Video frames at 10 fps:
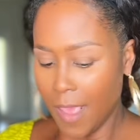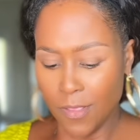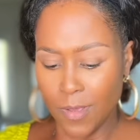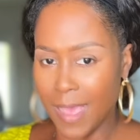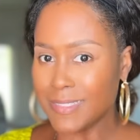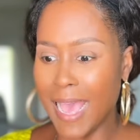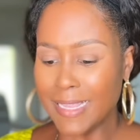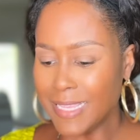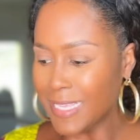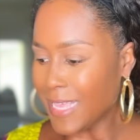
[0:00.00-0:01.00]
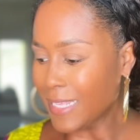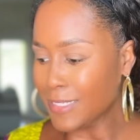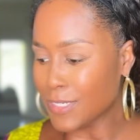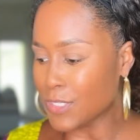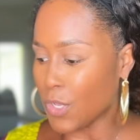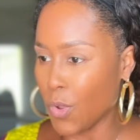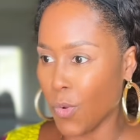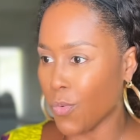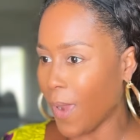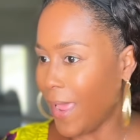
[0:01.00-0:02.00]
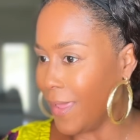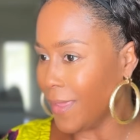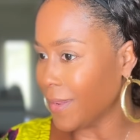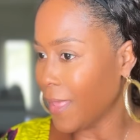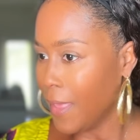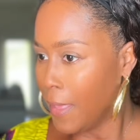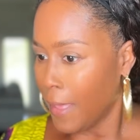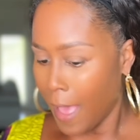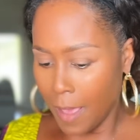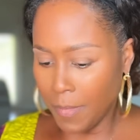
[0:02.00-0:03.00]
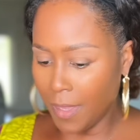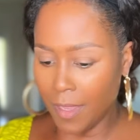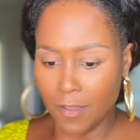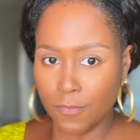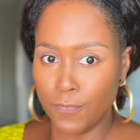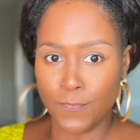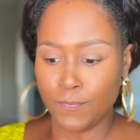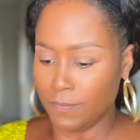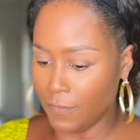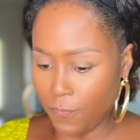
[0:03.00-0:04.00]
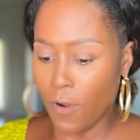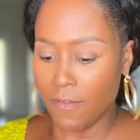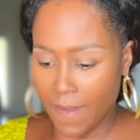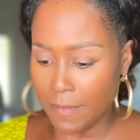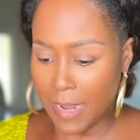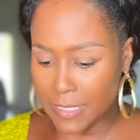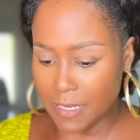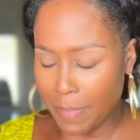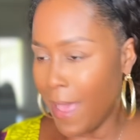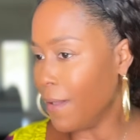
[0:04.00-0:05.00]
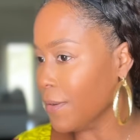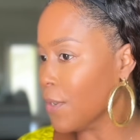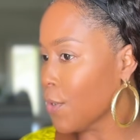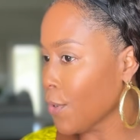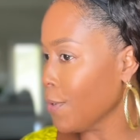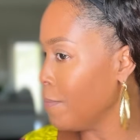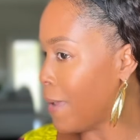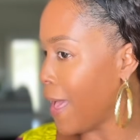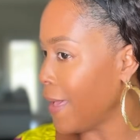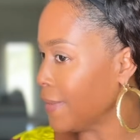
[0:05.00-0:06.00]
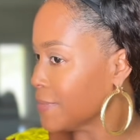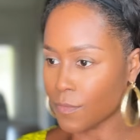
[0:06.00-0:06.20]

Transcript: And you guys, I think that looks great. I mean, for a foundation powder, girl, bye.